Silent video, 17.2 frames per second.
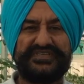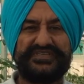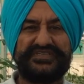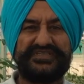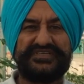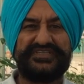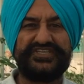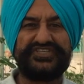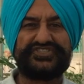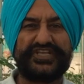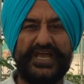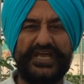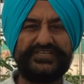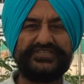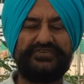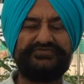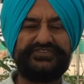The
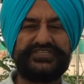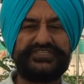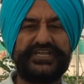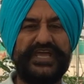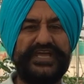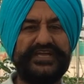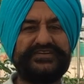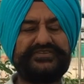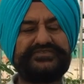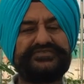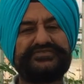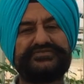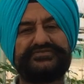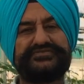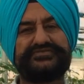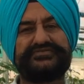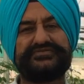size of the tank
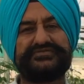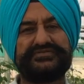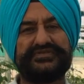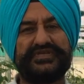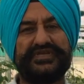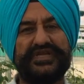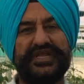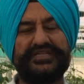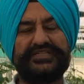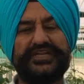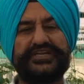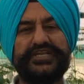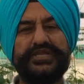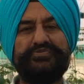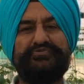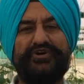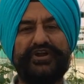in the
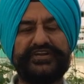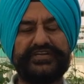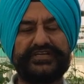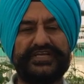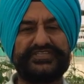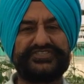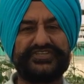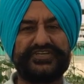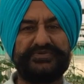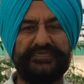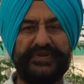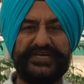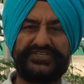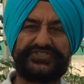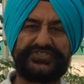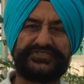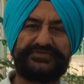deep water culture
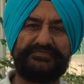depends